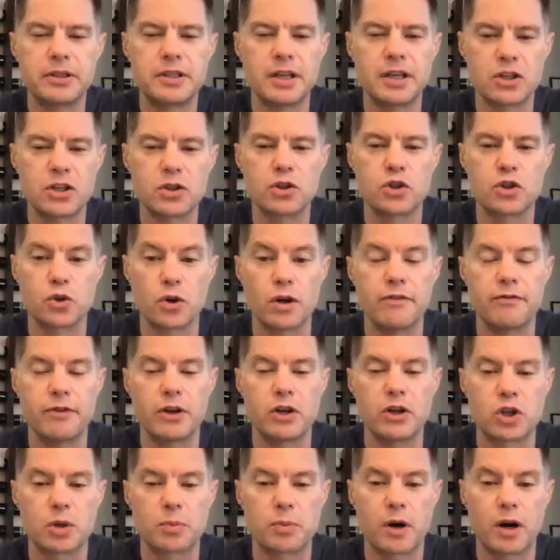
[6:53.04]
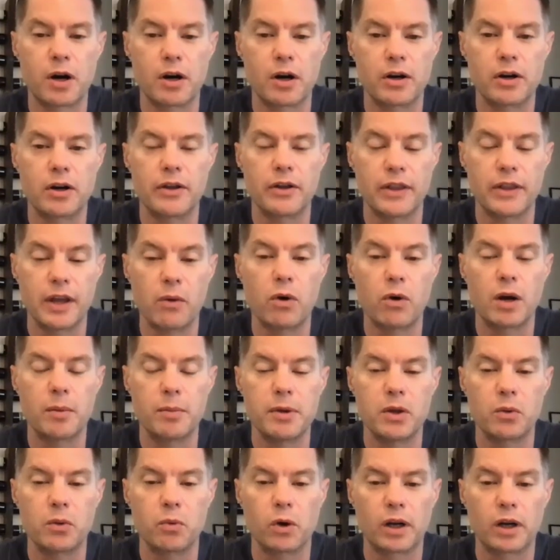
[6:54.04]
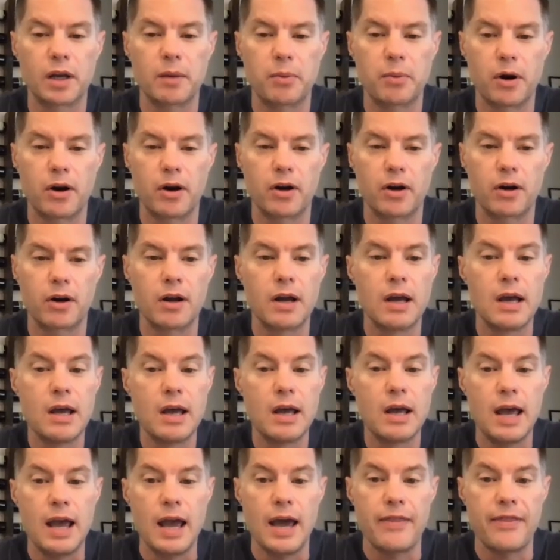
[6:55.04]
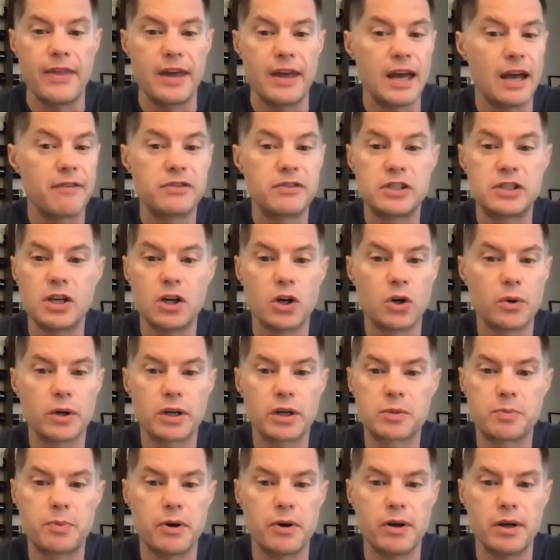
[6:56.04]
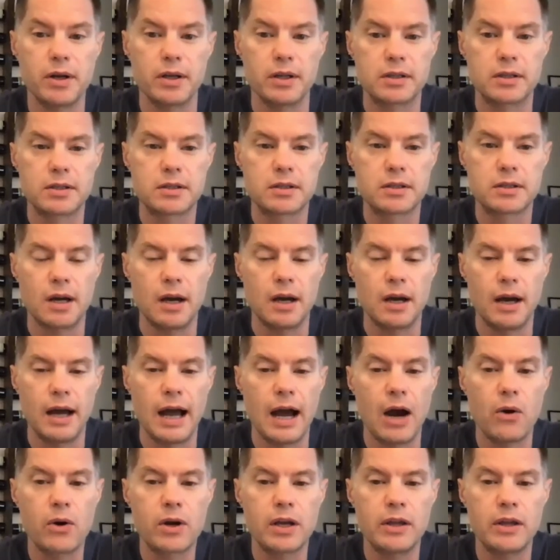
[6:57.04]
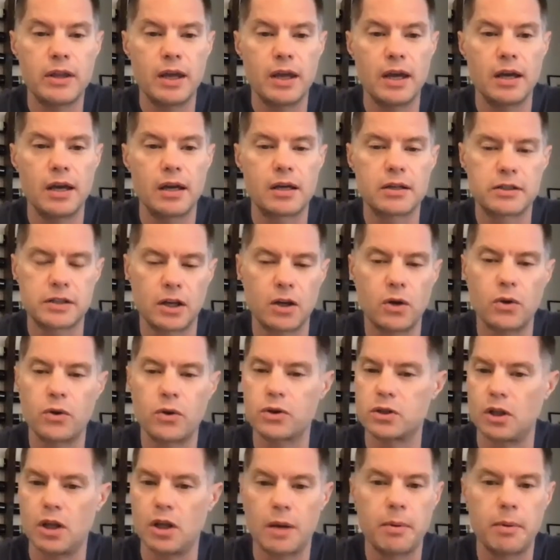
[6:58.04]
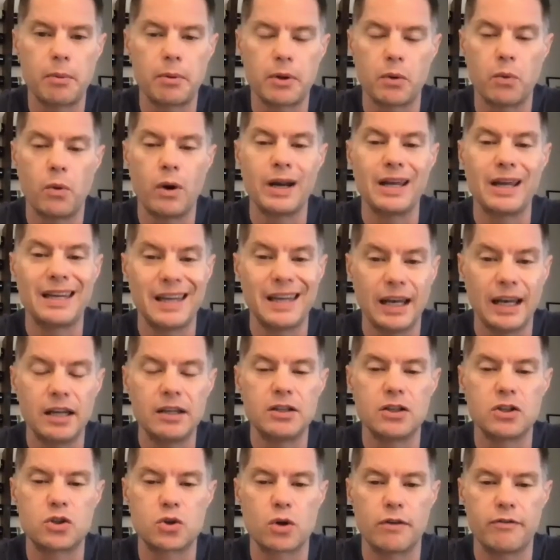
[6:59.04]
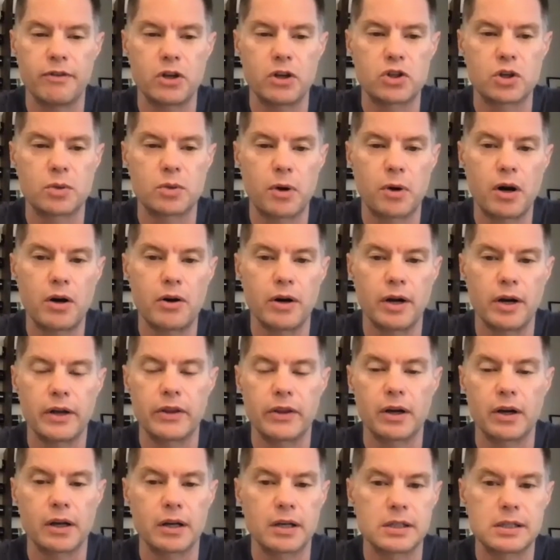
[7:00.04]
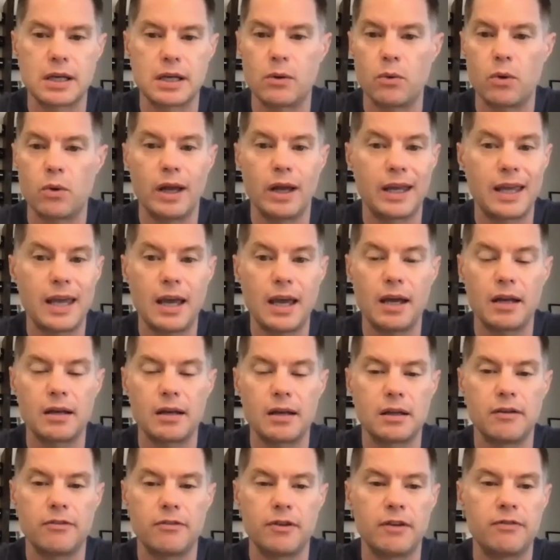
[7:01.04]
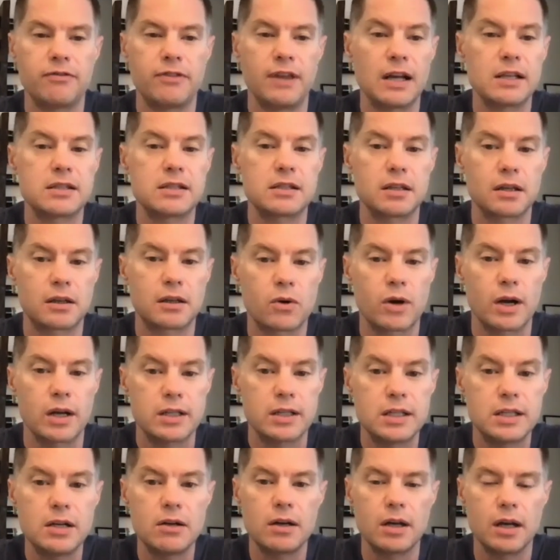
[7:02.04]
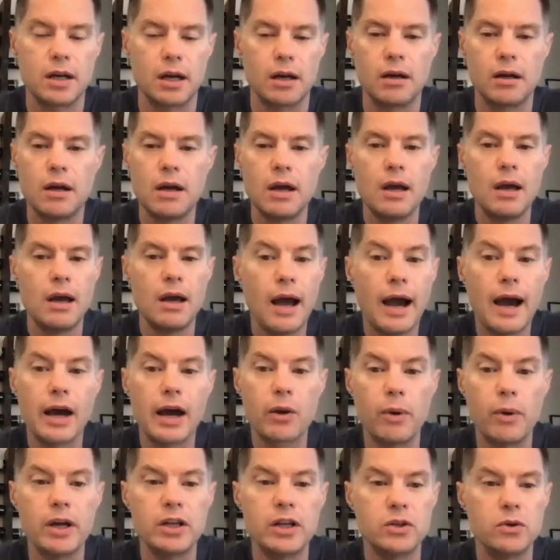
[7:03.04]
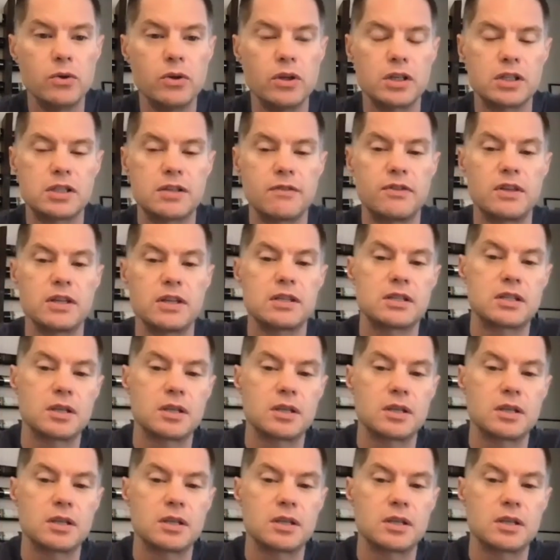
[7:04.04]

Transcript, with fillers: joint venture partner, and they want to be the working partner, and they have zero experience. How can they, because I know there's a lot of people that want to get into joint venture partnering, and they're going to say, well, I can't, if that's the criteria, how do I do this if this is a